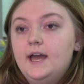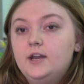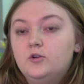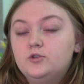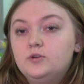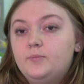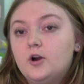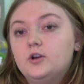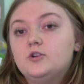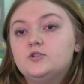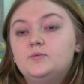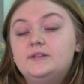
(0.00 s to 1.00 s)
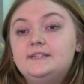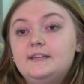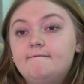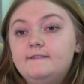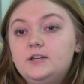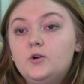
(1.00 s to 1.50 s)
and also partners with
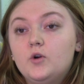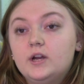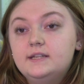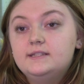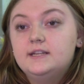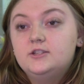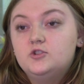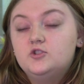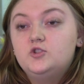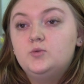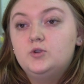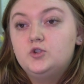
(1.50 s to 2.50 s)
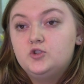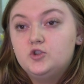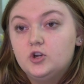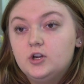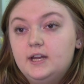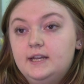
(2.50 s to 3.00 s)
70 organizations to
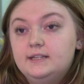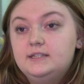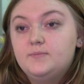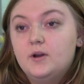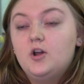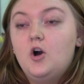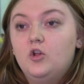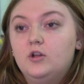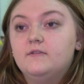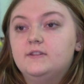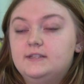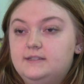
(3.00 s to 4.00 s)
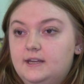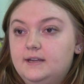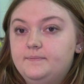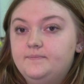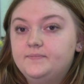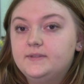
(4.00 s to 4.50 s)
ensure it is spread all over the state.